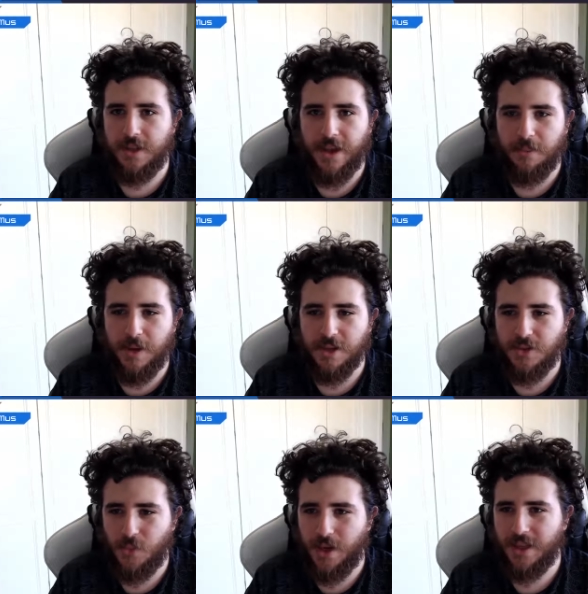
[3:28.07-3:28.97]
Tech
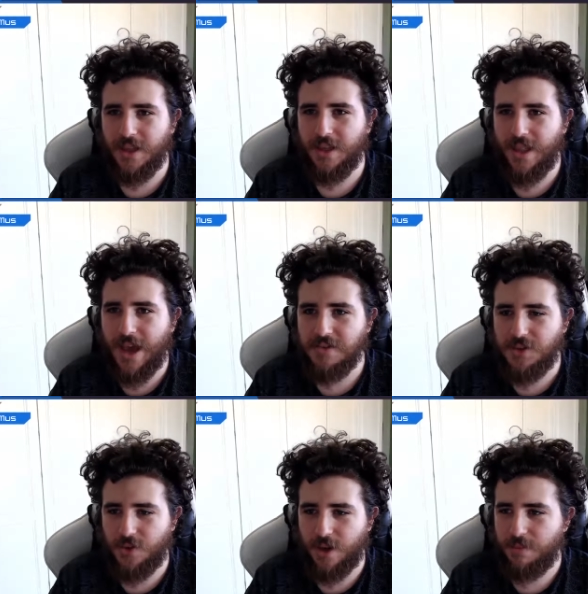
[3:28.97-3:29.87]
Pills weekly live
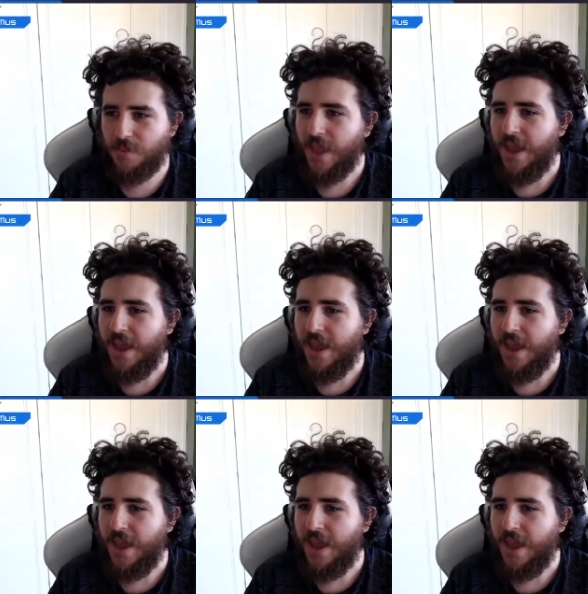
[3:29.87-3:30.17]
stream.